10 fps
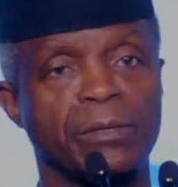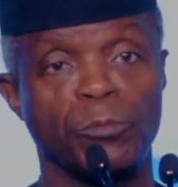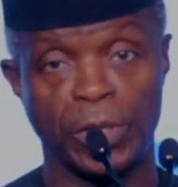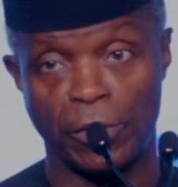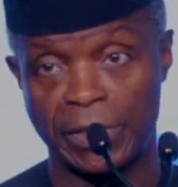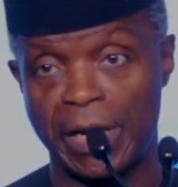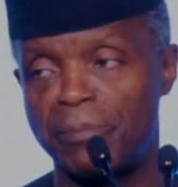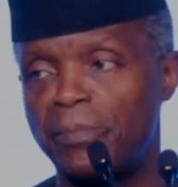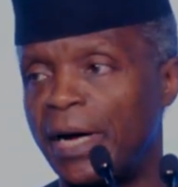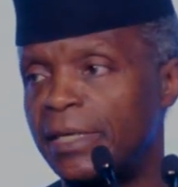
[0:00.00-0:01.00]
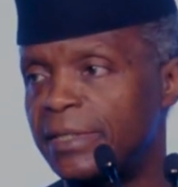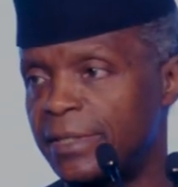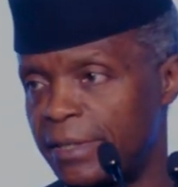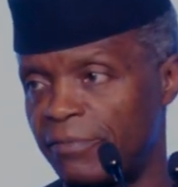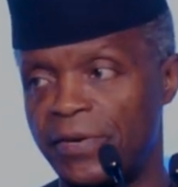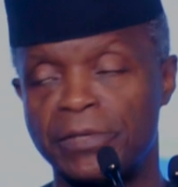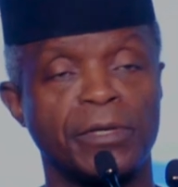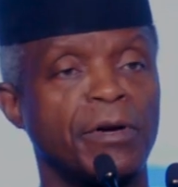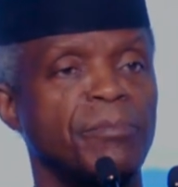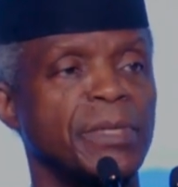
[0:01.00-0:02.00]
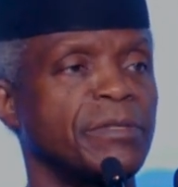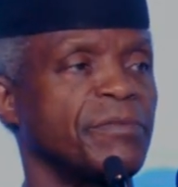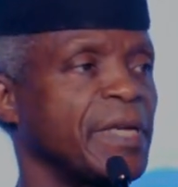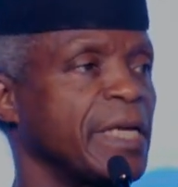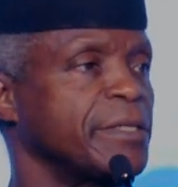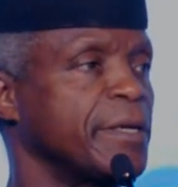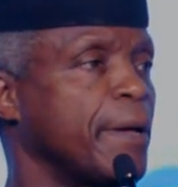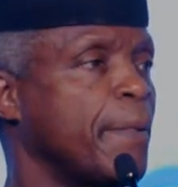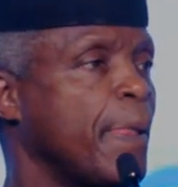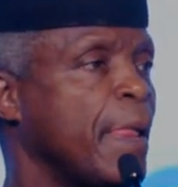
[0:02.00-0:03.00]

and we on our part, the federal government of Nigeria,